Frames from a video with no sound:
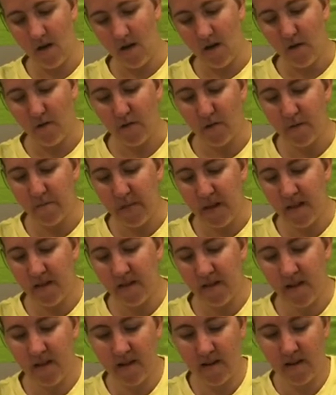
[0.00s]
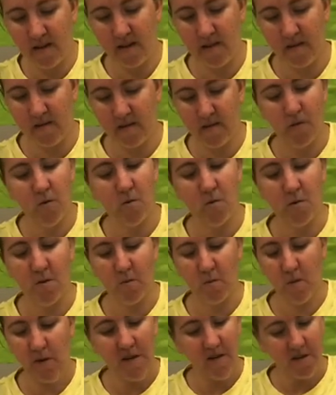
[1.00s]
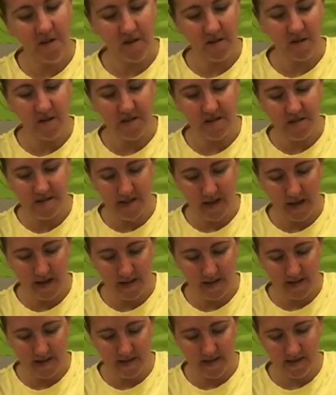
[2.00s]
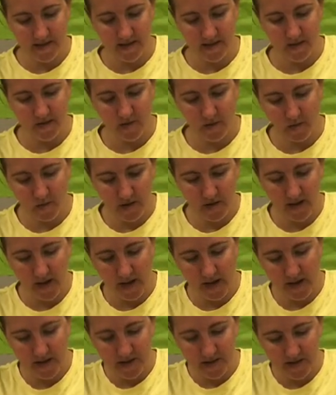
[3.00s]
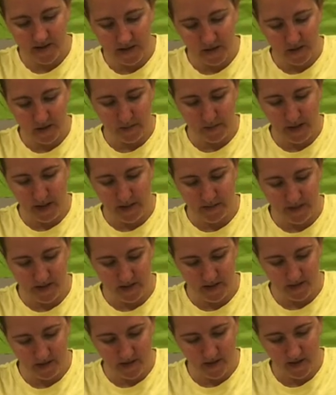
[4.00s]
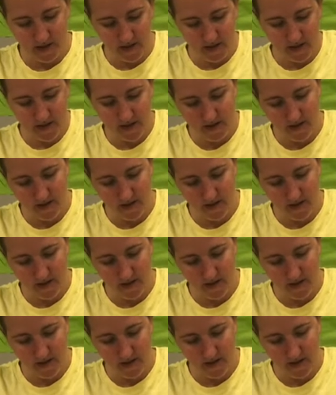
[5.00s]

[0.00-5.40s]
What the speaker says: We're mainly looking for where your design is, so where the edges of the popsicle are.